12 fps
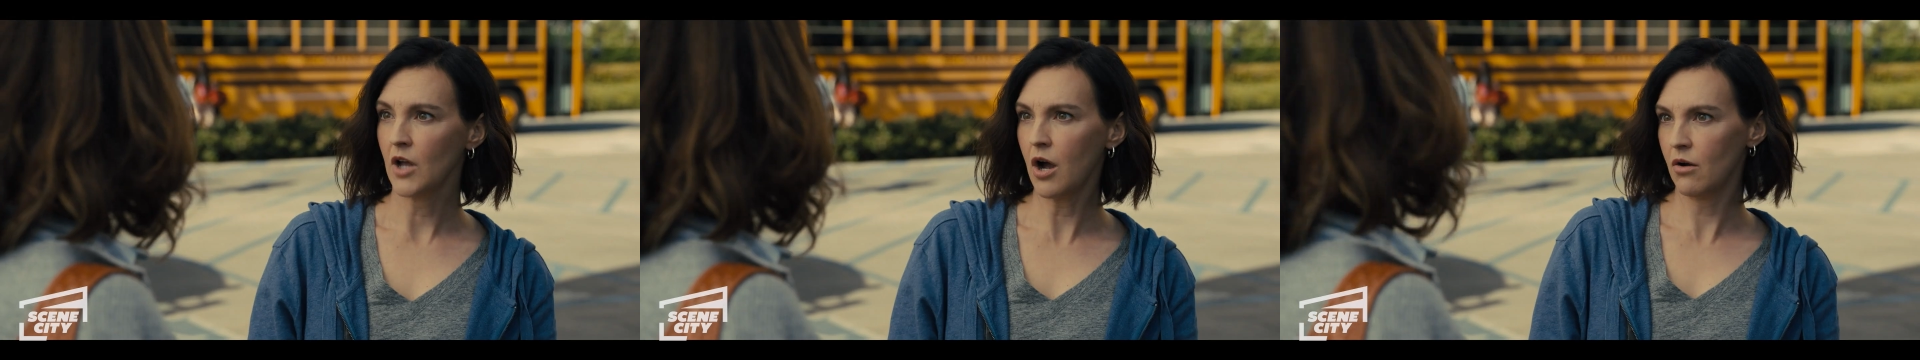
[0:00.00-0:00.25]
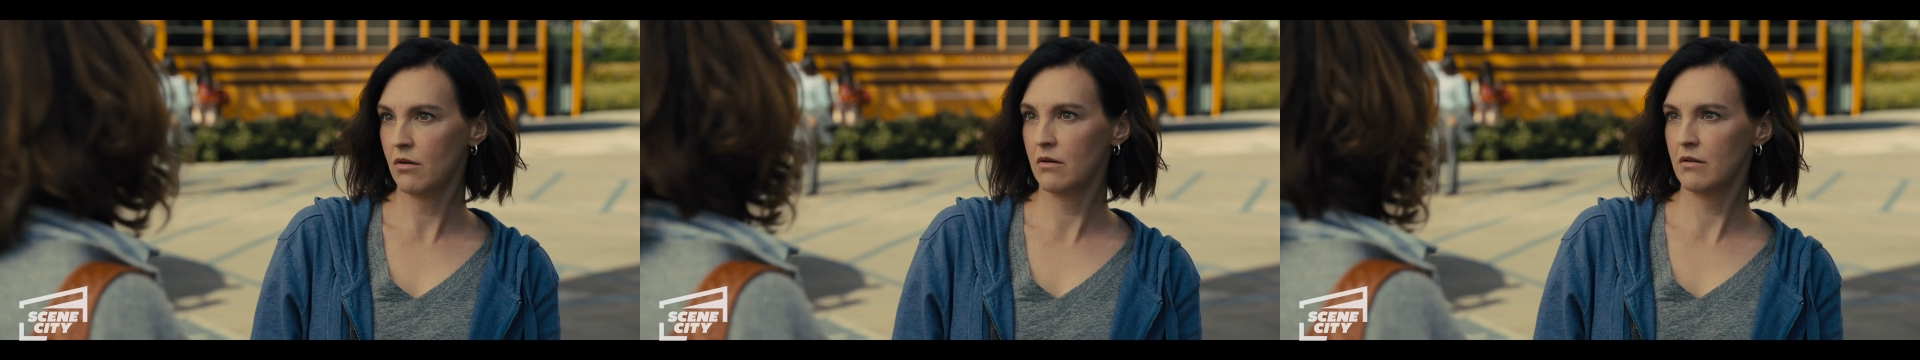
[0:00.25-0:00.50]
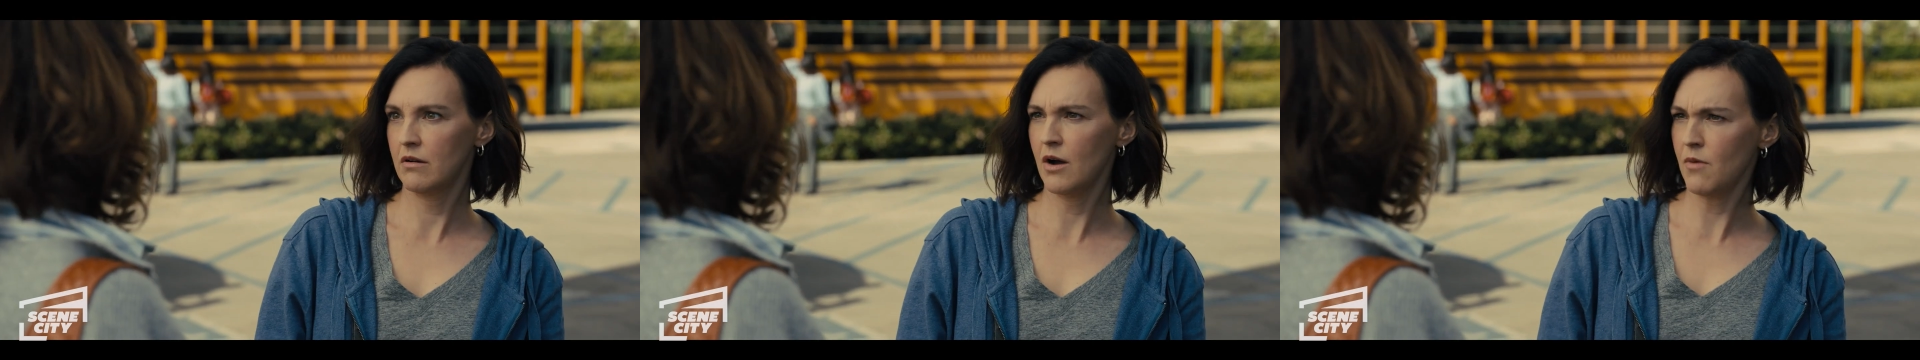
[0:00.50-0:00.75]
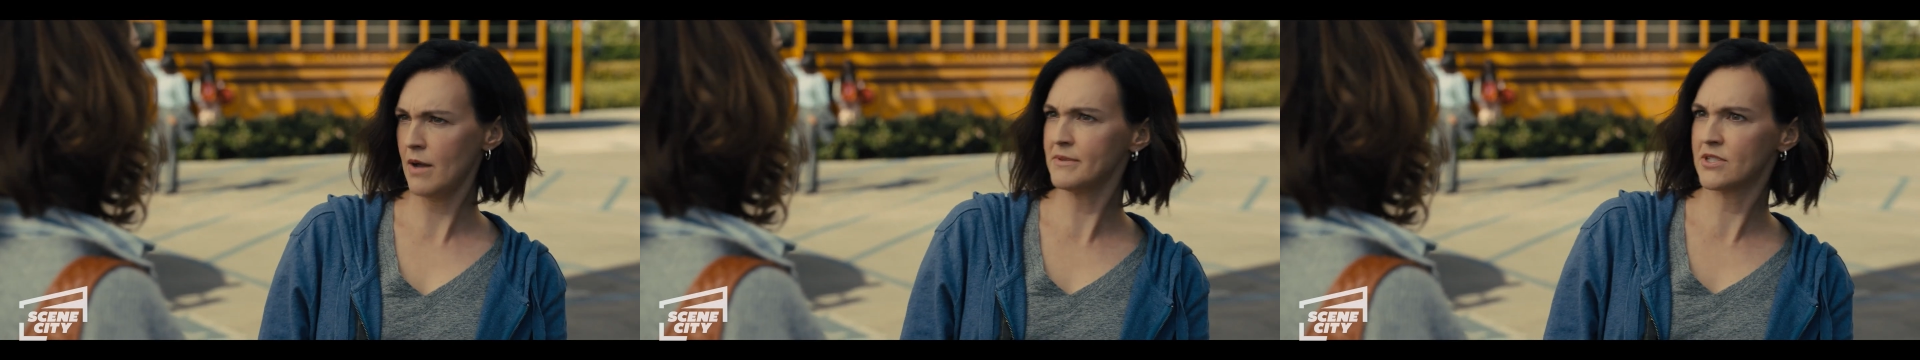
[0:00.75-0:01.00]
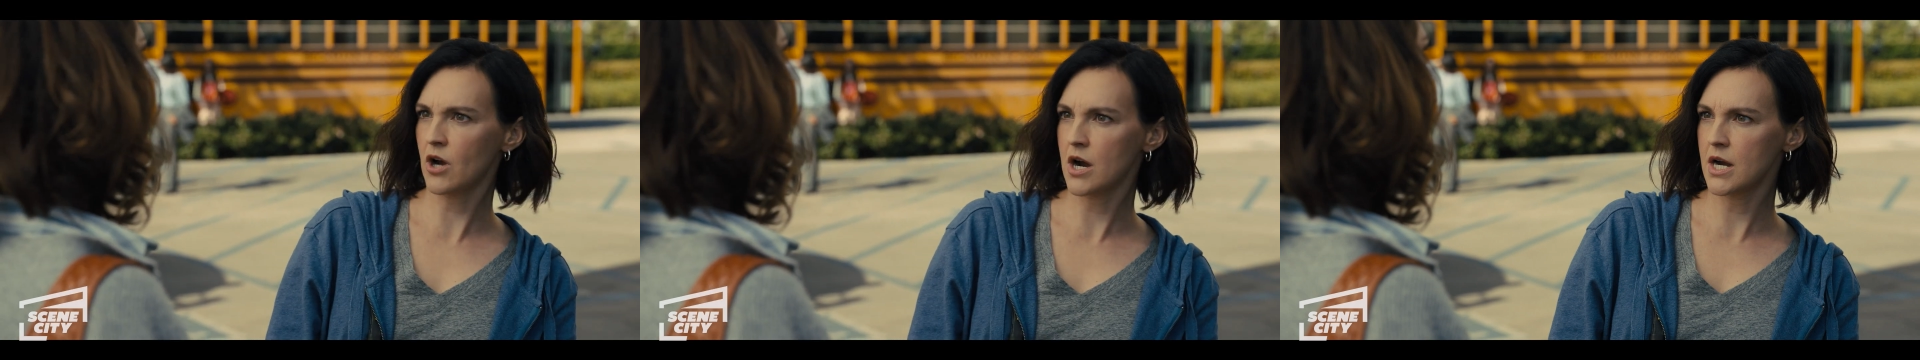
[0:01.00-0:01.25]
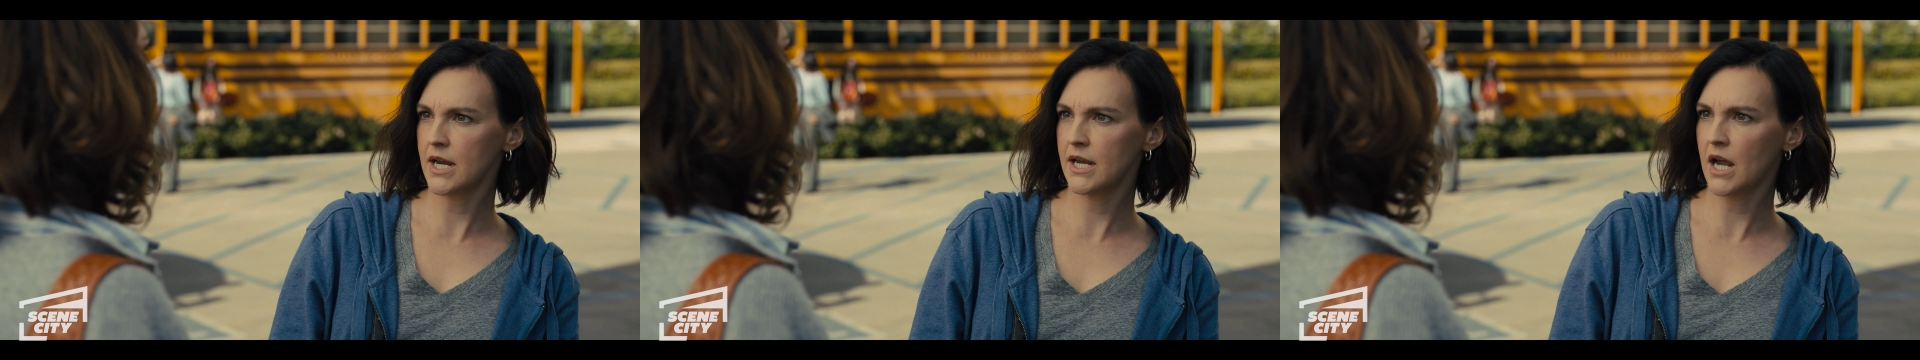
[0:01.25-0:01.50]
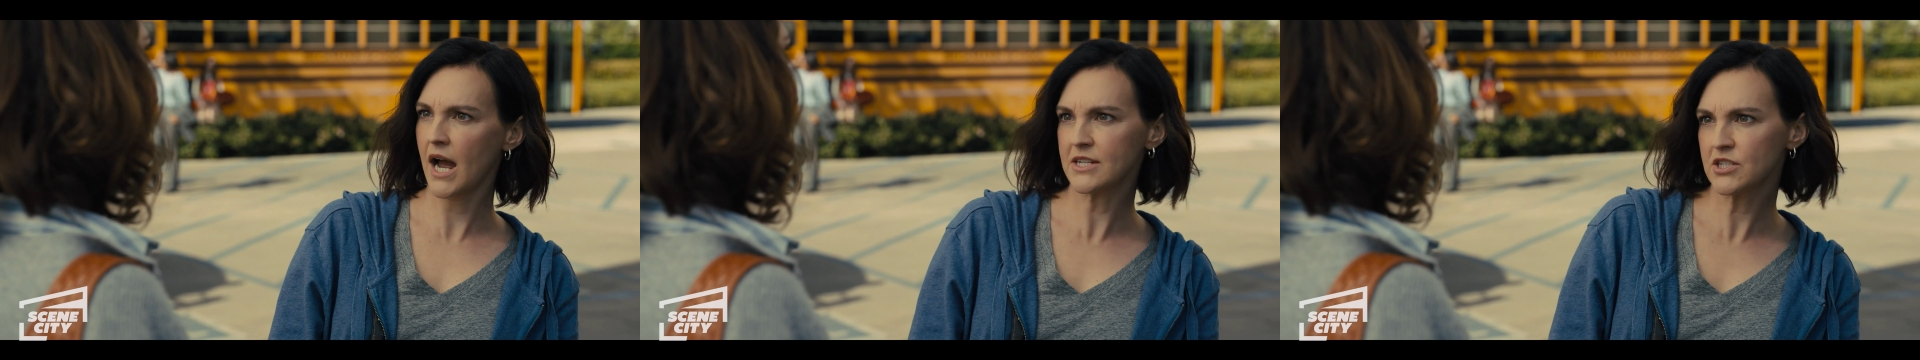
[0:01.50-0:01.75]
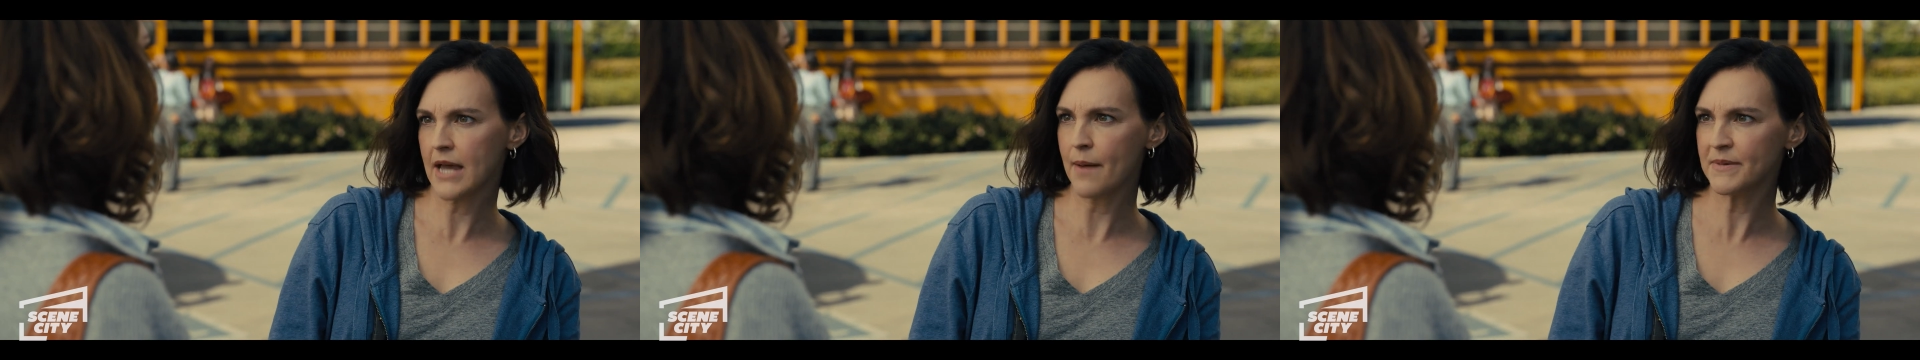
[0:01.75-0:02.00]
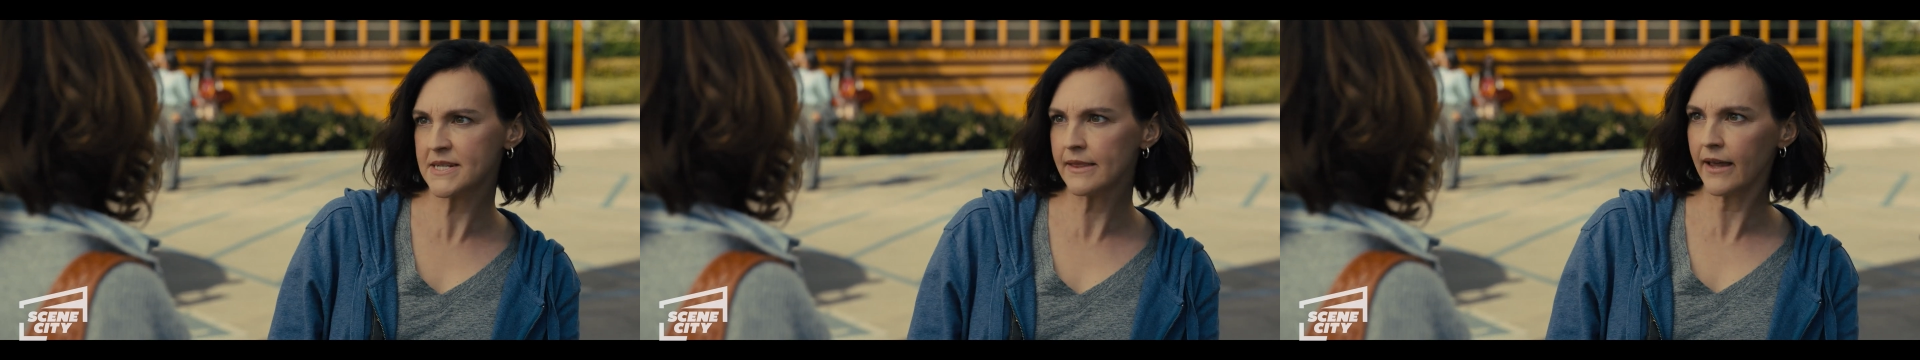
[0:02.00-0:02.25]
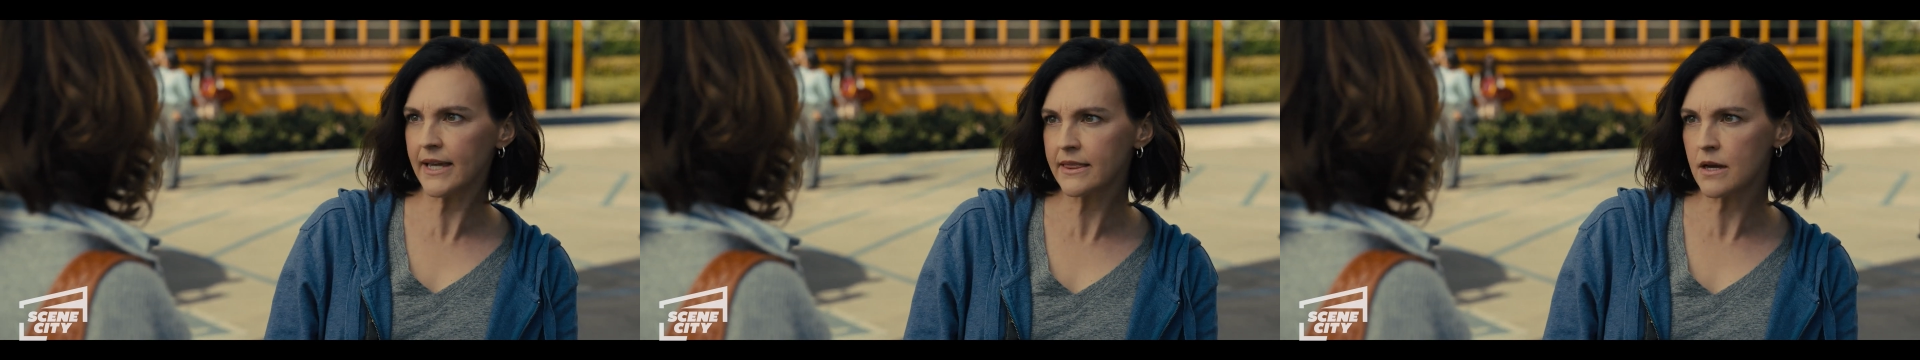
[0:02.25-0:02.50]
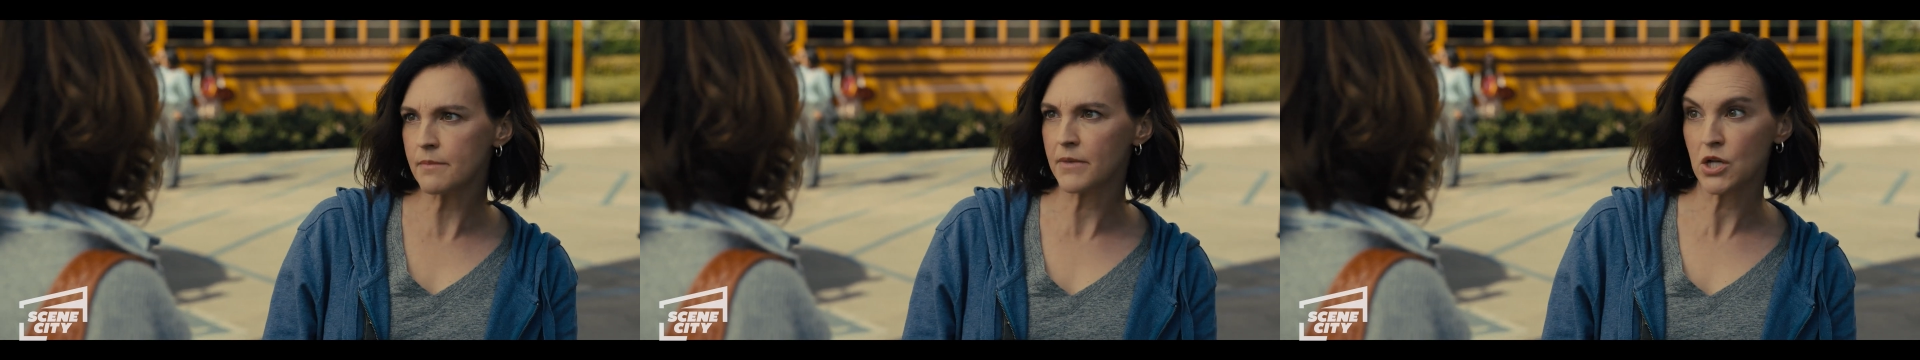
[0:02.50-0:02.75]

Oh, oh I'm sorry. I just happen to like them.